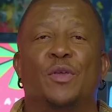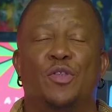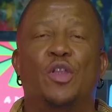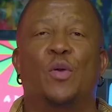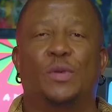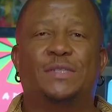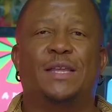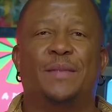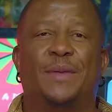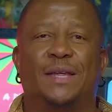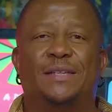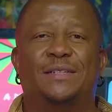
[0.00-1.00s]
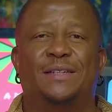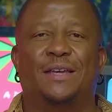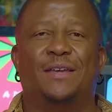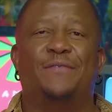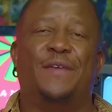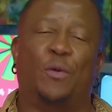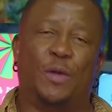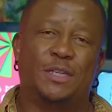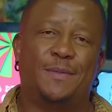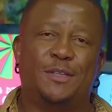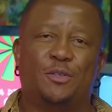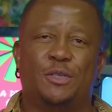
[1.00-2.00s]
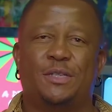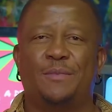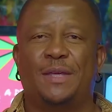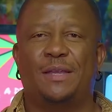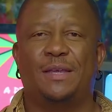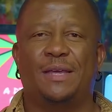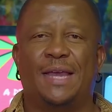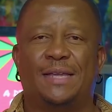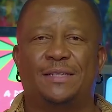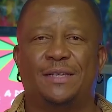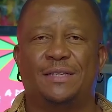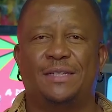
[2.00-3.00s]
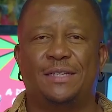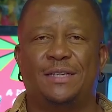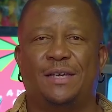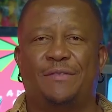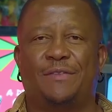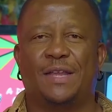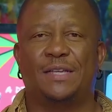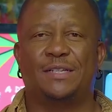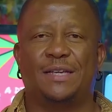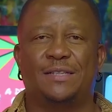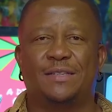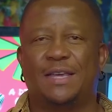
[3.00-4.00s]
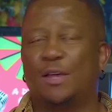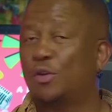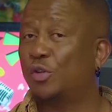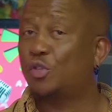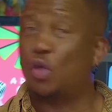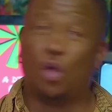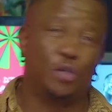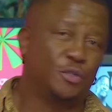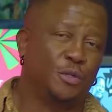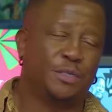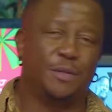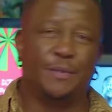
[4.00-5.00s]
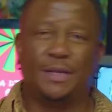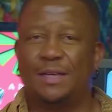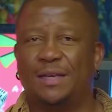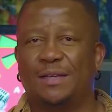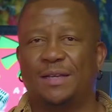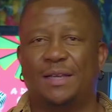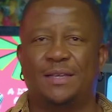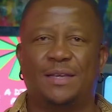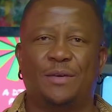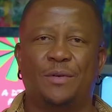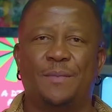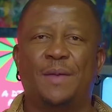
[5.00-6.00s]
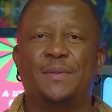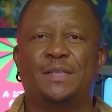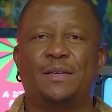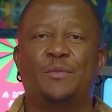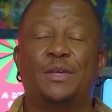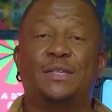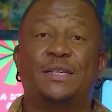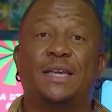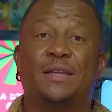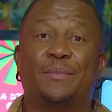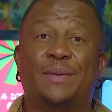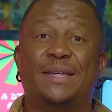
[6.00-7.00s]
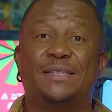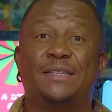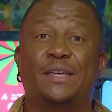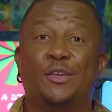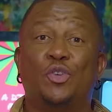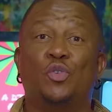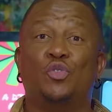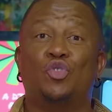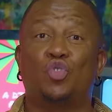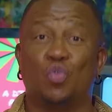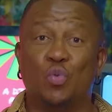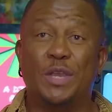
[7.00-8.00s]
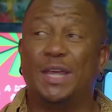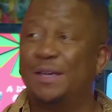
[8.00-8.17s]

No, we'll celebrate. In fact, watch my social media at DJFRESH across all social media. And we might be celebrating at a place near you soon.